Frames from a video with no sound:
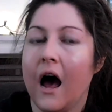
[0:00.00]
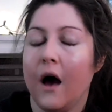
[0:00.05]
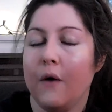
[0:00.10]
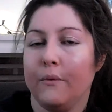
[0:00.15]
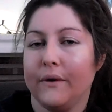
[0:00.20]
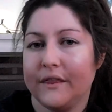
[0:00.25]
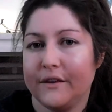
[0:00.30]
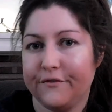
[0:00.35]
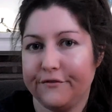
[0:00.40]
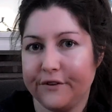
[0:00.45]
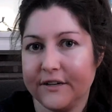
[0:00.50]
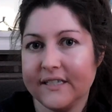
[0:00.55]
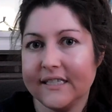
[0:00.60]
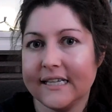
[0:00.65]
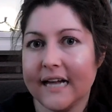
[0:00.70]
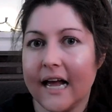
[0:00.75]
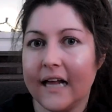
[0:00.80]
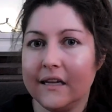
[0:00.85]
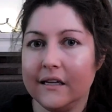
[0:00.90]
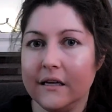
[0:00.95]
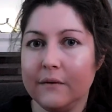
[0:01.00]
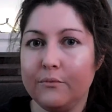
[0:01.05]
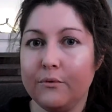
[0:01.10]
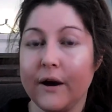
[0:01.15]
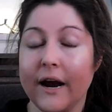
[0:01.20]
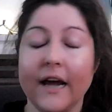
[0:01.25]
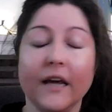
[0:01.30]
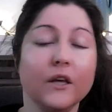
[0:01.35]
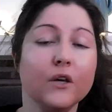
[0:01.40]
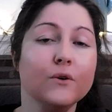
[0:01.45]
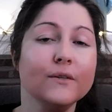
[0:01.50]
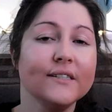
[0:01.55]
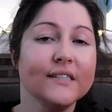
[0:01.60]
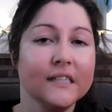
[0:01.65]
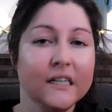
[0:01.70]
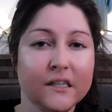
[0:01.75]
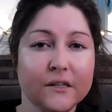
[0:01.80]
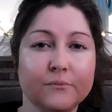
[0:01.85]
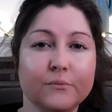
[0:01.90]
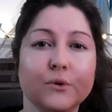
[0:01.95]
With the Freestyle Libre, you
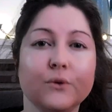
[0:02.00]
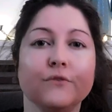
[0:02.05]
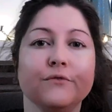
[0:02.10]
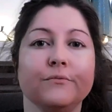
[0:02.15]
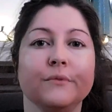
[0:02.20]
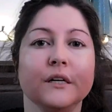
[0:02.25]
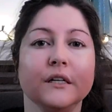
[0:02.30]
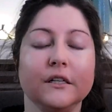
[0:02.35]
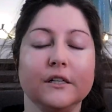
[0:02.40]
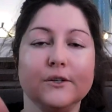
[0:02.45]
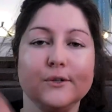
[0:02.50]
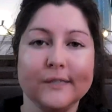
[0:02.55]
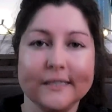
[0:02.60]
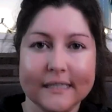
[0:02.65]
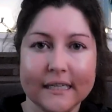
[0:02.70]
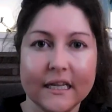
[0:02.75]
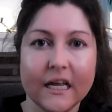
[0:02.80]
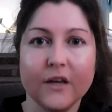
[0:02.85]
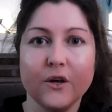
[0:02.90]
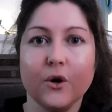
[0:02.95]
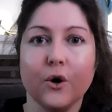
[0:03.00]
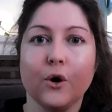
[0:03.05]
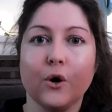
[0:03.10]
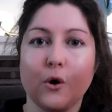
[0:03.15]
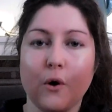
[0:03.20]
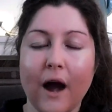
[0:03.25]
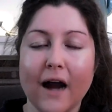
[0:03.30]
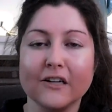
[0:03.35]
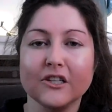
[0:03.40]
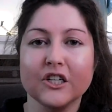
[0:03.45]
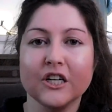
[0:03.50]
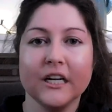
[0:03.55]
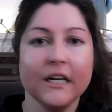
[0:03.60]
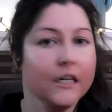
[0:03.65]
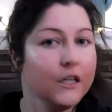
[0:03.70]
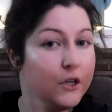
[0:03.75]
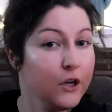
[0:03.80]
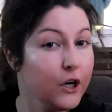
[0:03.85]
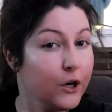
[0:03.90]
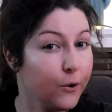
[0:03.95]
see the movement, you see that you're crashing,
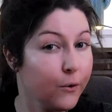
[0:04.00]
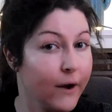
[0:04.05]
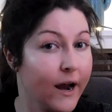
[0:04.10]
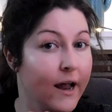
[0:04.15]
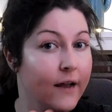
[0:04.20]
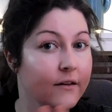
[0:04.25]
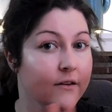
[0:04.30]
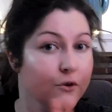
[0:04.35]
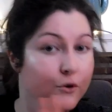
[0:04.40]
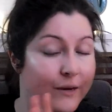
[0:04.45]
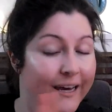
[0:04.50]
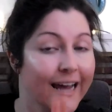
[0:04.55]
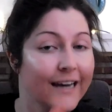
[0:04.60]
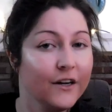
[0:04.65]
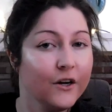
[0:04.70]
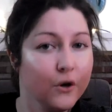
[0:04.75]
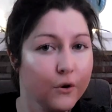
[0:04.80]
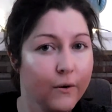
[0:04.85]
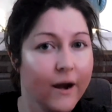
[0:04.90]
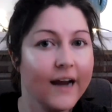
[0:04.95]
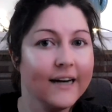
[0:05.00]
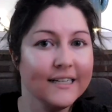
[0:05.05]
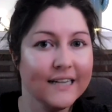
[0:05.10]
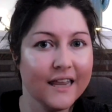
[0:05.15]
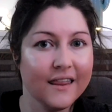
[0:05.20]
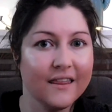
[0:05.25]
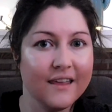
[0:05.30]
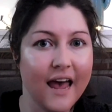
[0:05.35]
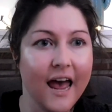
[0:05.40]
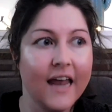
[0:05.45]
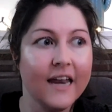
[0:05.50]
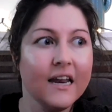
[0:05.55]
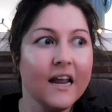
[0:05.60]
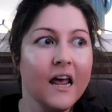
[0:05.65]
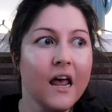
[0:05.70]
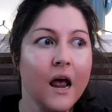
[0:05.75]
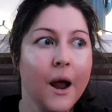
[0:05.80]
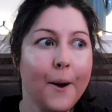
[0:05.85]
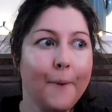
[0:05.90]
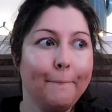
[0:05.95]
and you can correct it then.
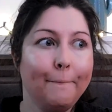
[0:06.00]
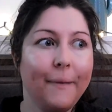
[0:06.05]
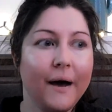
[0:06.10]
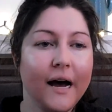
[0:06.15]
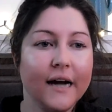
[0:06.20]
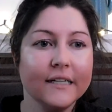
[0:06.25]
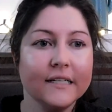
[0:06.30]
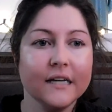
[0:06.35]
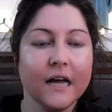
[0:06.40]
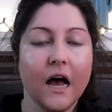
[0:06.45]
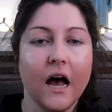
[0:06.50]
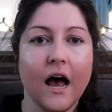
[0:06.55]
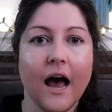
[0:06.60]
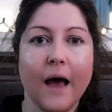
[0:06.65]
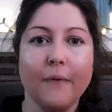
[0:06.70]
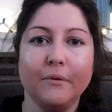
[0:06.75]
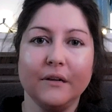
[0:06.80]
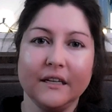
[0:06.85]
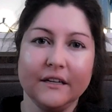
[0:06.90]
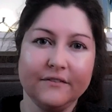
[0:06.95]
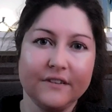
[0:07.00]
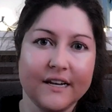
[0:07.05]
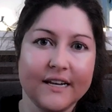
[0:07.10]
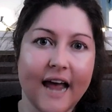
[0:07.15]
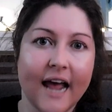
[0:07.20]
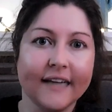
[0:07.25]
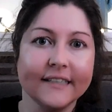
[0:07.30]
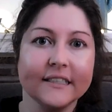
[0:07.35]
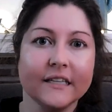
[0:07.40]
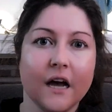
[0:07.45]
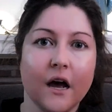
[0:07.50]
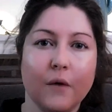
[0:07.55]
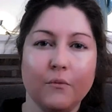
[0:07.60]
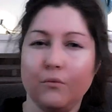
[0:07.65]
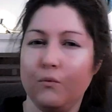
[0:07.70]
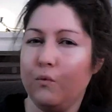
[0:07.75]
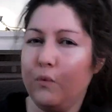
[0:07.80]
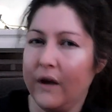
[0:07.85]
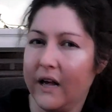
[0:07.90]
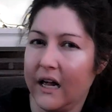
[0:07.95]
but I believe the
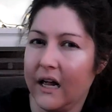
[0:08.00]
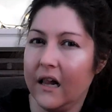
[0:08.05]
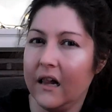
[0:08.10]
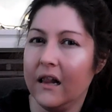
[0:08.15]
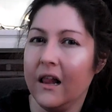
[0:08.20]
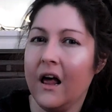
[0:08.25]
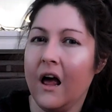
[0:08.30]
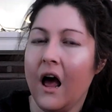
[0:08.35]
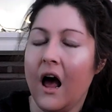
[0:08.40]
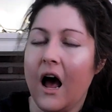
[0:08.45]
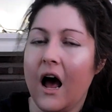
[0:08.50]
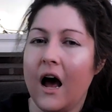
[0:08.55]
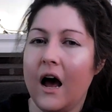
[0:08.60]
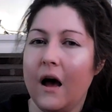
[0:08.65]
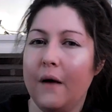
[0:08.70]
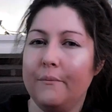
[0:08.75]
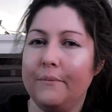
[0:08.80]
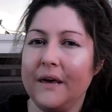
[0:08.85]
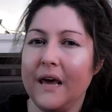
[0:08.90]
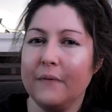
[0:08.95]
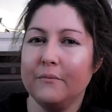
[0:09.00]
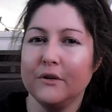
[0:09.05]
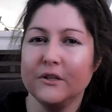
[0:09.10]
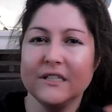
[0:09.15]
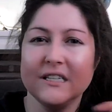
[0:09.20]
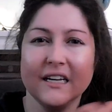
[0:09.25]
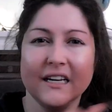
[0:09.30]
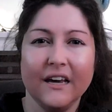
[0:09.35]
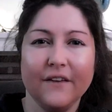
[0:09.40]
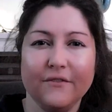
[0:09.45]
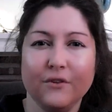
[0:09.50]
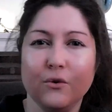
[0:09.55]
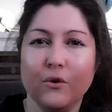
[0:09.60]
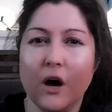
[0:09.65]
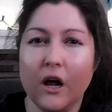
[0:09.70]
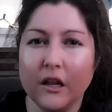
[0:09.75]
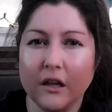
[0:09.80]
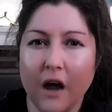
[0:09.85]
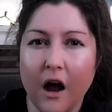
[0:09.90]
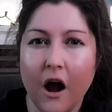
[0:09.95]
Dexcom will be able to give you
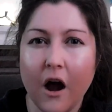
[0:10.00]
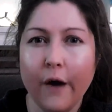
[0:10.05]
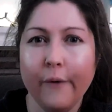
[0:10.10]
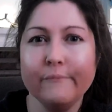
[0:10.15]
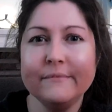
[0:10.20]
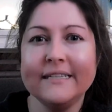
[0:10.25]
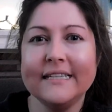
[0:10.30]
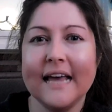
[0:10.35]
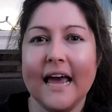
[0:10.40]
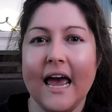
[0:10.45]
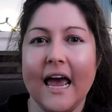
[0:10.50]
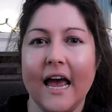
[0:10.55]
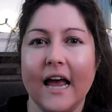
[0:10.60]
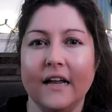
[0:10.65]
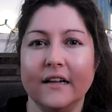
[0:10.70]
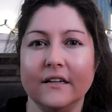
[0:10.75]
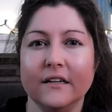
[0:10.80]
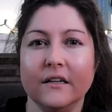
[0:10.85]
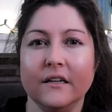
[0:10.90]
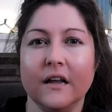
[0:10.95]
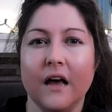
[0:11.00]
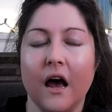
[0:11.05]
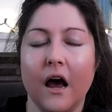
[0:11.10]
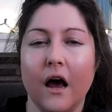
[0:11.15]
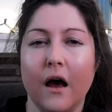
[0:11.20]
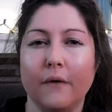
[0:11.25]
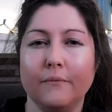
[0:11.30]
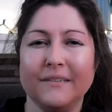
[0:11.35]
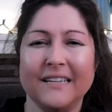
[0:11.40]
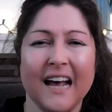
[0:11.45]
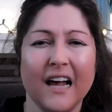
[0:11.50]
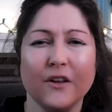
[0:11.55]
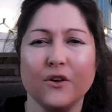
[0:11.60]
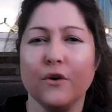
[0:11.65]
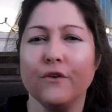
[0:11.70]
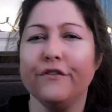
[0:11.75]
alarms and tell your